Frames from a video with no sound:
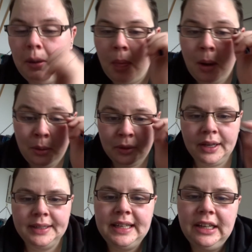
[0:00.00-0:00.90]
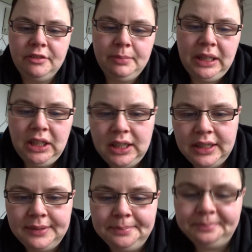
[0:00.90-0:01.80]
a, a, a, day of me
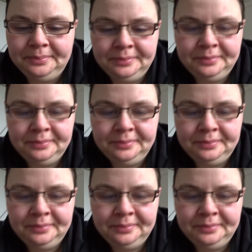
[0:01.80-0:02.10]
um,